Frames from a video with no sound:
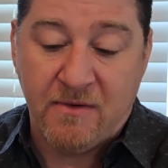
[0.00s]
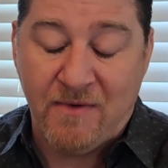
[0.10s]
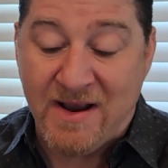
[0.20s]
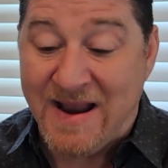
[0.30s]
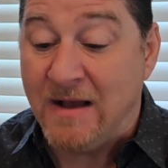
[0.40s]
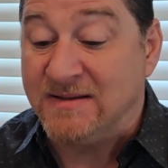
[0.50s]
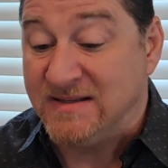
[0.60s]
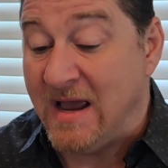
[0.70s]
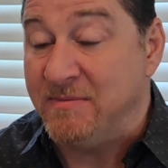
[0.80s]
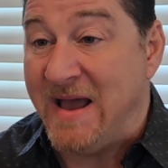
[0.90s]
Right now is
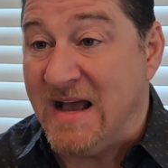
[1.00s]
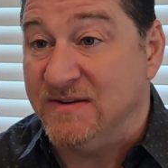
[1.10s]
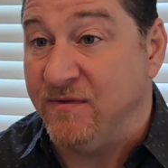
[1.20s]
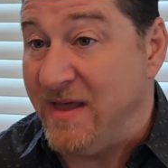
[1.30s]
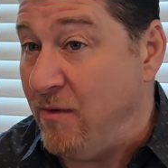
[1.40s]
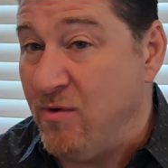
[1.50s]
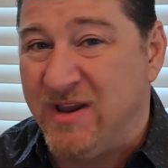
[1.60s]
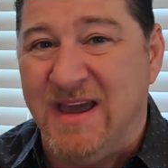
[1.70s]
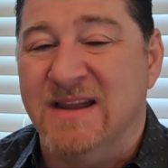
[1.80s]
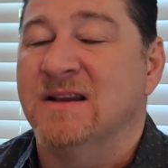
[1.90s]
the time to ask for that. We're
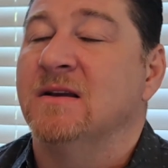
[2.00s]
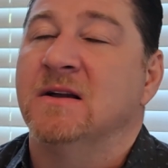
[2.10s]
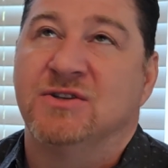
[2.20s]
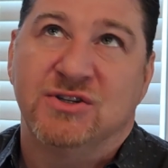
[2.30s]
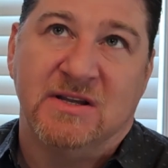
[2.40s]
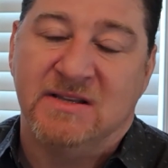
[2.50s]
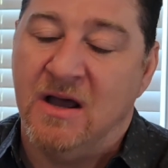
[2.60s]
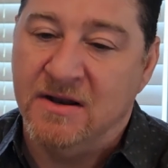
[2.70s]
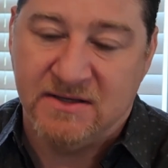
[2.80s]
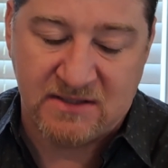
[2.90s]
getting just a
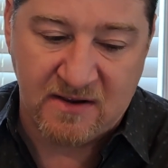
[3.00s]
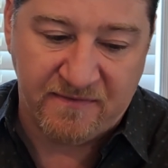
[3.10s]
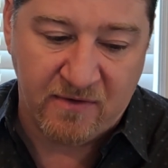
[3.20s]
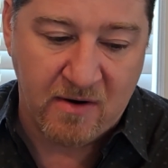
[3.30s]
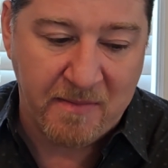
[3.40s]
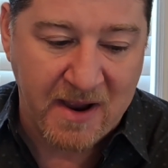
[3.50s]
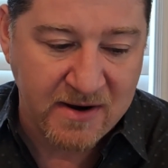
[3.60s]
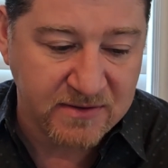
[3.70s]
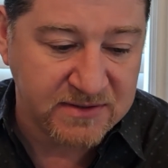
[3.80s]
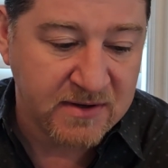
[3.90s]
ton of stuff for our
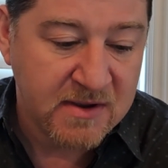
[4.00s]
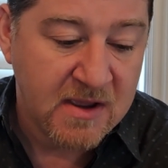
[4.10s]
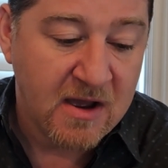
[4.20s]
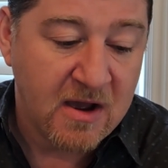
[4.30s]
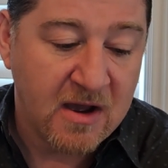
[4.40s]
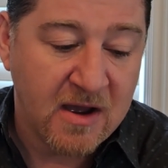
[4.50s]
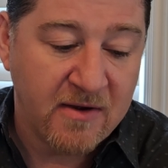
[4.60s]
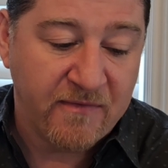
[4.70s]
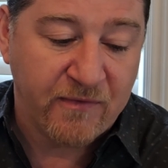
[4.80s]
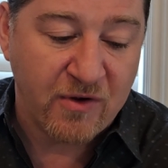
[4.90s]
buyers.
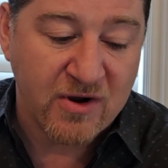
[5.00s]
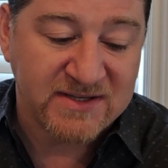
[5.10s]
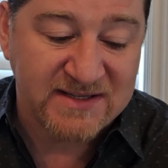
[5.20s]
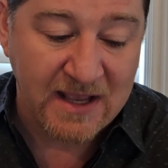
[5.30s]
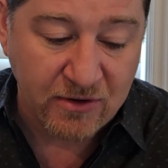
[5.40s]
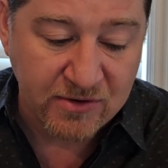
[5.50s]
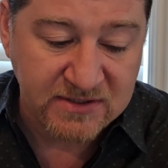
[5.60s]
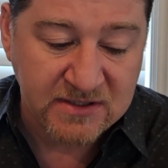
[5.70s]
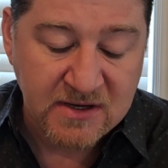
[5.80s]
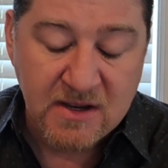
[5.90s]
For our
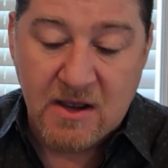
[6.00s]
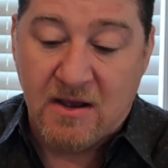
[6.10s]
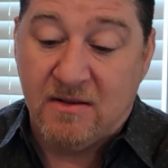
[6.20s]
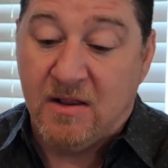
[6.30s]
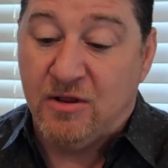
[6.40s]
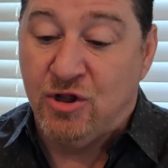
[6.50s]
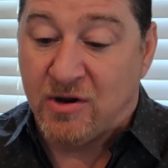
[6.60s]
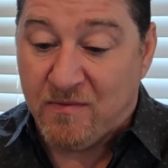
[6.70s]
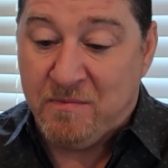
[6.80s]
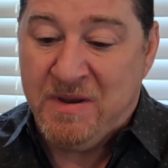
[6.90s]
sellers,
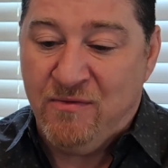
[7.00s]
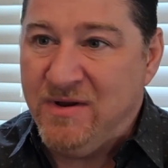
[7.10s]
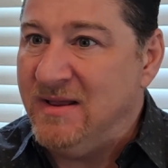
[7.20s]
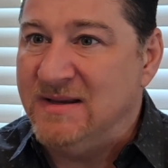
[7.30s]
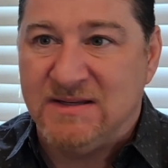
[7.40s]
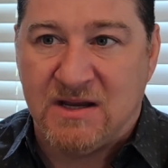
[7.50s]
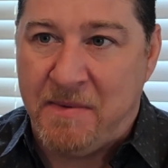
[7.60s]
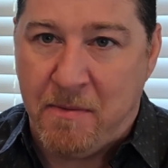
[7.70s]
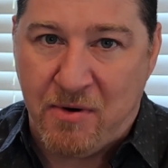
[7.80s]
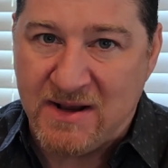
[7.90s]
look, be realistic
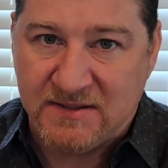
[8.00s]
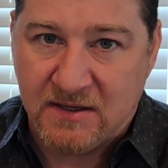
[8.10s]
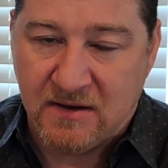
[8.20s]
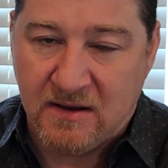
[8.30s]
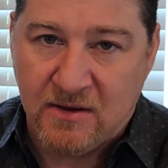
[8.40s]
about pricing.